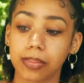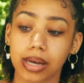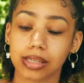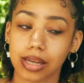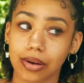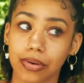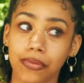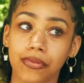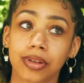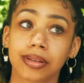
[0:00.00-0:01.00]
myself,
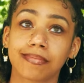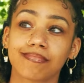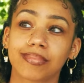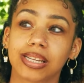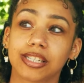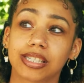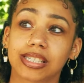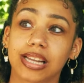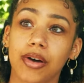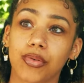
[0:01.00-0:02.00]
just
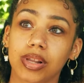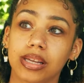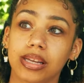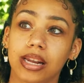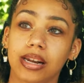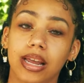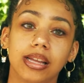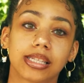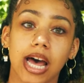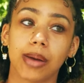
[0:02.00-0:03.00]
not really getting any
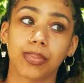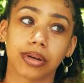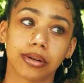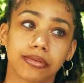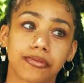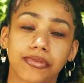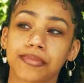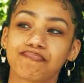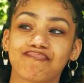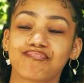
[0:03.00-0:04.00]
type of,
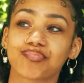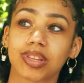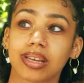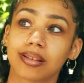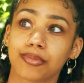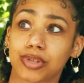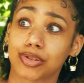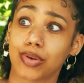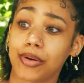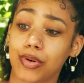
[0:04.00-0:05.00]
what's the
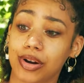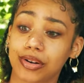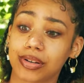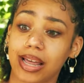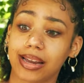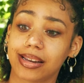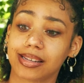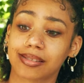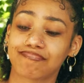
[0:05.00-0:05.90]
right word? Like,